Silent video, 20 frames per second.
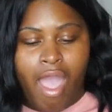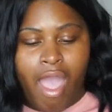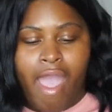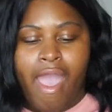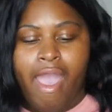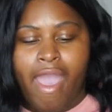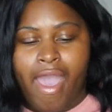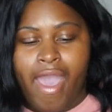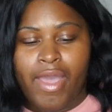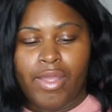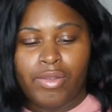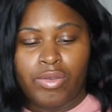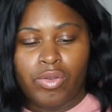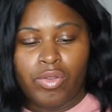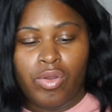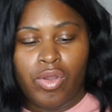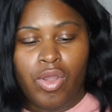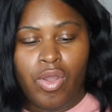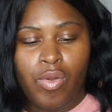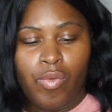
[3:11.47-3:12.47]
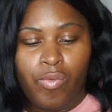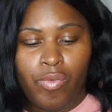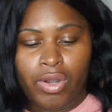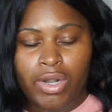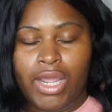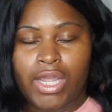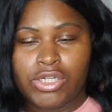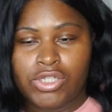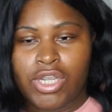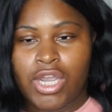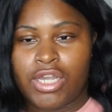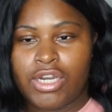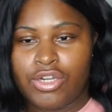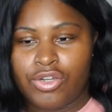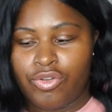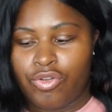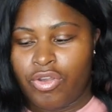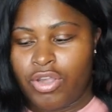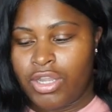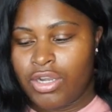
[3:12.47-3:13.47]
And when I tried
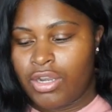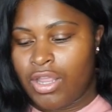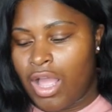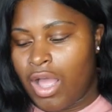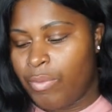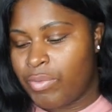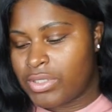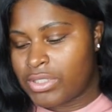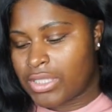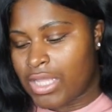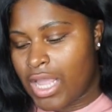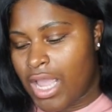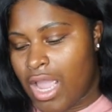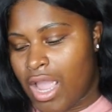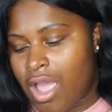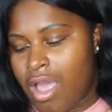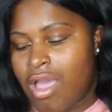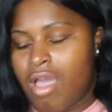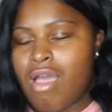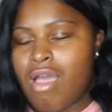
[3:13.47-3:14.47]
it on, I was like,